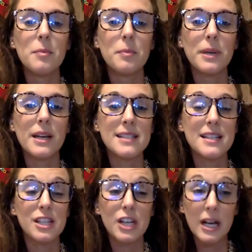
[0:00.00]
Because as
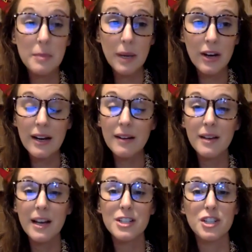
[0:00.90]
a young married
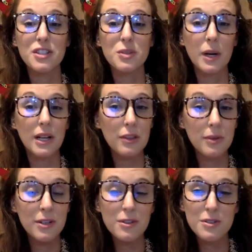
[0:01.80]
at just
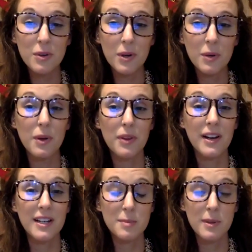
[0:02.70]
23 years old with a
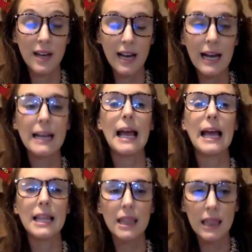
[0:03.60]
husband that had
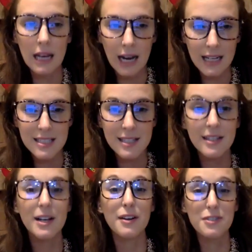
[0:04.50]
a lot
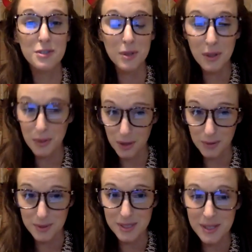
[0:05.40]
of student
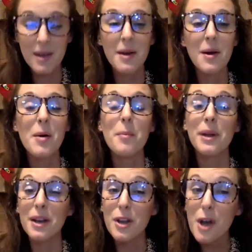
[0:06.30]
loans,
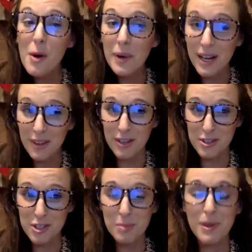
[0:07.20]
but knowing that
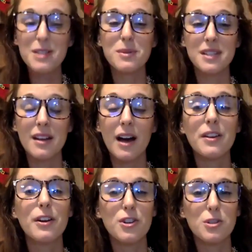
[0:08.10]
Juice Plus was a
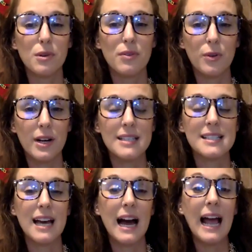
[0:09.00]
non-negotiable for us,
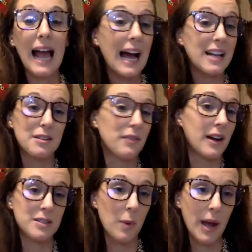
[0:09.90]
I had to
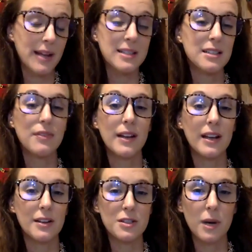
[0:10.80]
find a way to fit it
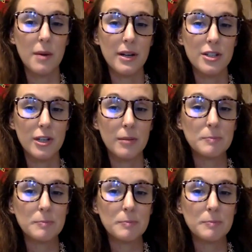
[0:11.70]
into our budget.